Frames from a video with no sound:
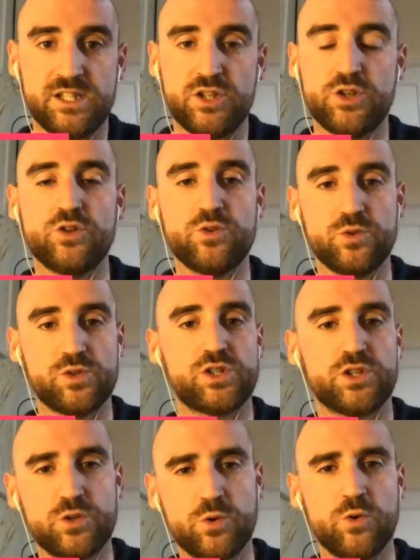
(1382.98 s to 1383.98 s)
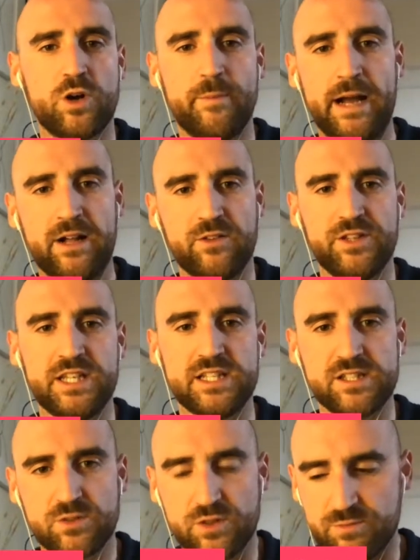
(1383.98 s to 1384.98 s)
used to talk about these
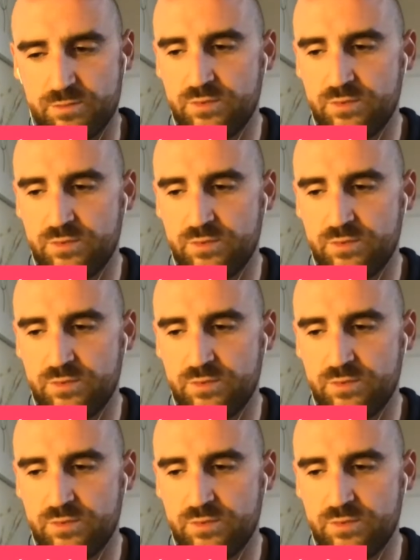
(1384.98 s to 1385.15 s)
sort of,